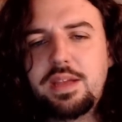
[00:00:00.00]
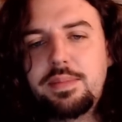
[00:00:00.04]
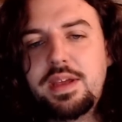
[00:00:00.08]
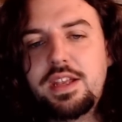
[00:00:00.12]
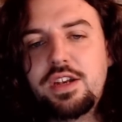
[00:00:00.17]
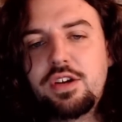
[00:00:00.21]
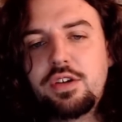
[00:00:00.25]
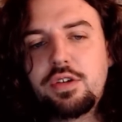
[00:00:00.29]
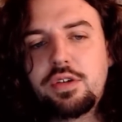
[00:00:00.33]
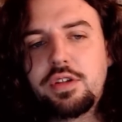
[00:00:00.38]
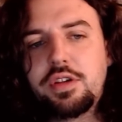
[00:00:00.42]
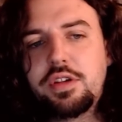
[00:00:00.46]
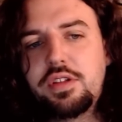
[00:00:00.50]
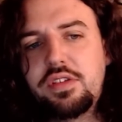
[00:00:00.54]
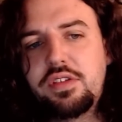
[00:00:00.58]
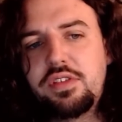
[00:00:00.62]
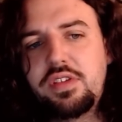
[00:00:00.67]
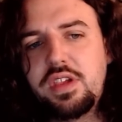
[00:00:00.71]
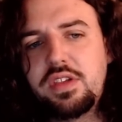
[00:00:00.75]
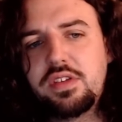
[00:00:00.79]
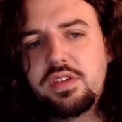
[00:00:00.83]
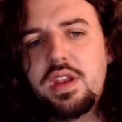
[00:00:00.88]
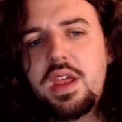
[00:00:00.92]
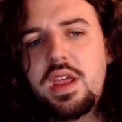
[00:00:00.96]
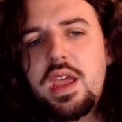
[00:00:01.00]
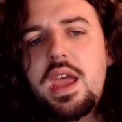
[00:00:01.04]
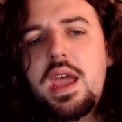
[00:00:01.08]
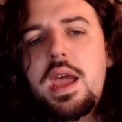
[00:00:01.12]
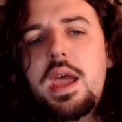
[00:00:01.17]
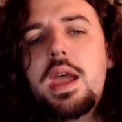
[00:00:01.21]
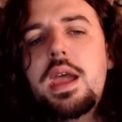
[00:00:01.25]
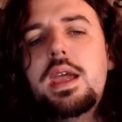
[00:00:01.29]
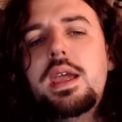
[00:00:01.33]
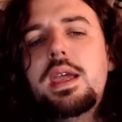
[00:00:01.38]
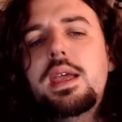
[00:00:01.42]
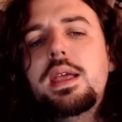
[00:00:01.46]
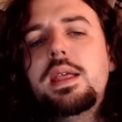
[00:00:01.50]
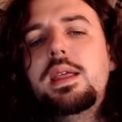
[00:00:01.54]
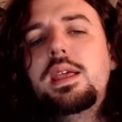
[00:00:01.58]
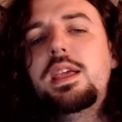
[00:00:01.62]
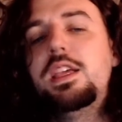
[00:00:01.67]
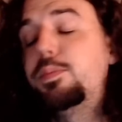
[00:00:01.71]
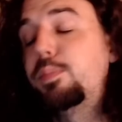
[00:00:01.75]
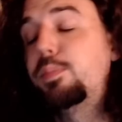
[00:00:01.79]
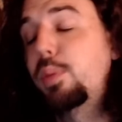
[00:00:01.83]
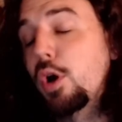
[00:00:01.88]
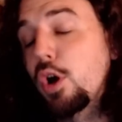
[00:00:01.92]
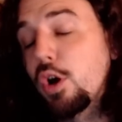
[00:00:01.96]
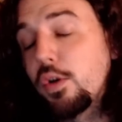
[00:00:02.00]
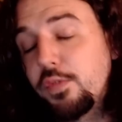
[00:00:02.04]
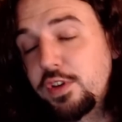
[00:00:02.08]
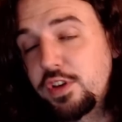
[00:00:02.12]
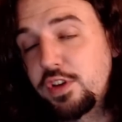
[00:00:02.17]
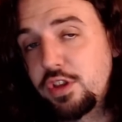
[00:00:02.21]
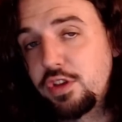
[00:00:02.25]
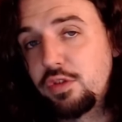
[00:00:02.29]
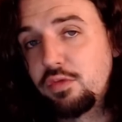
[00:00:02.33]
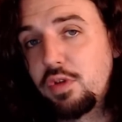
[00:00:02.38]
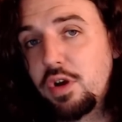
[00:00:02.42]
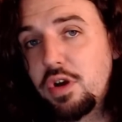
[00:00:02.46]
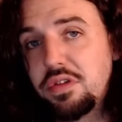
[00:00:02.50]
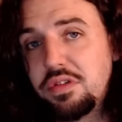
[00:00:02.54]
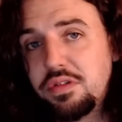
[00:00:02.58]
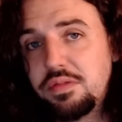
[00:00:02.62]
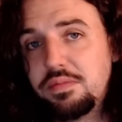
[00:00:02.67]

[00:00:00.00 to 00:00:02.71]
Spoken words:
been earlier in the season. He's perfect on the road.